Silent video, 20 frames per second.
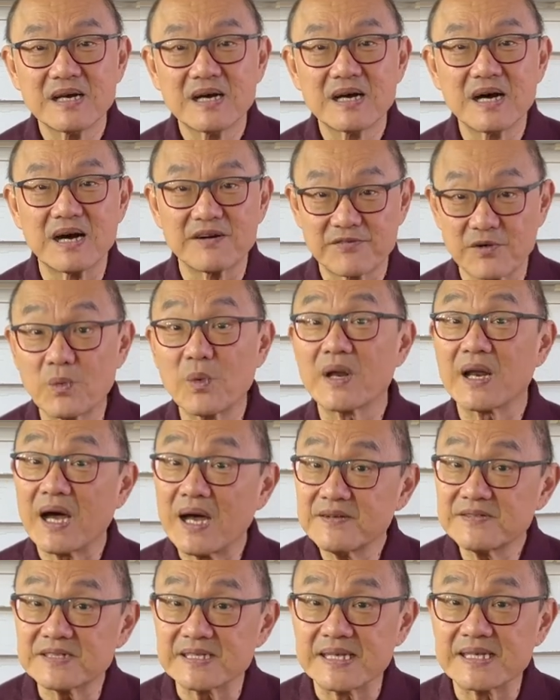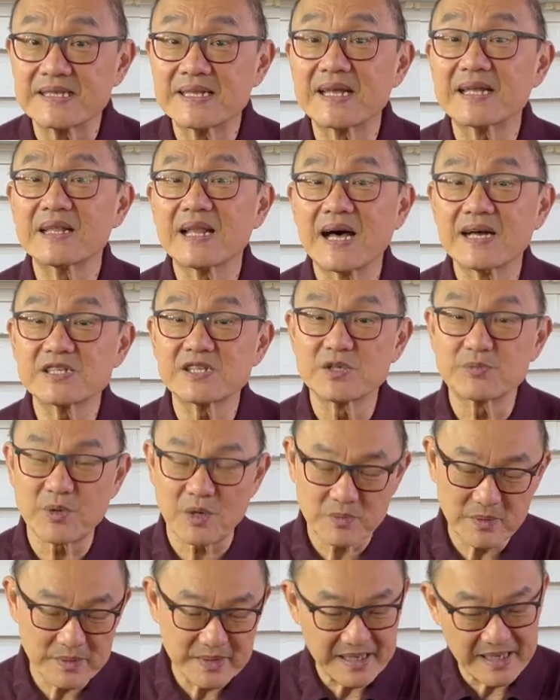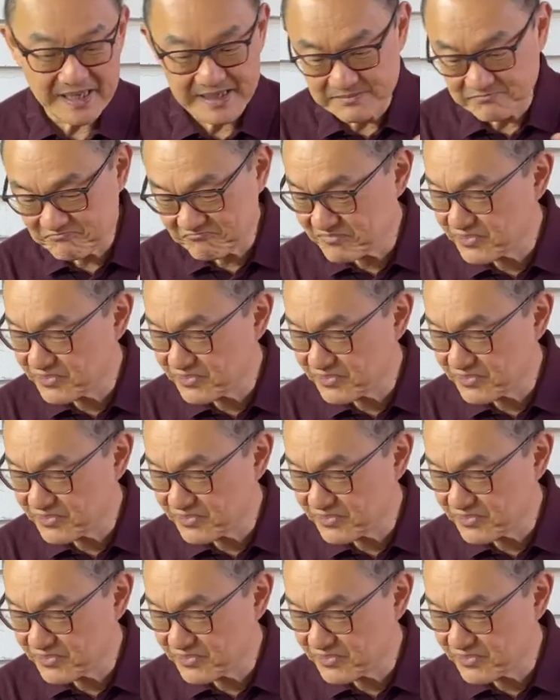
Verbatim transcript: uh, from what I've seen, that lasts you probably uh,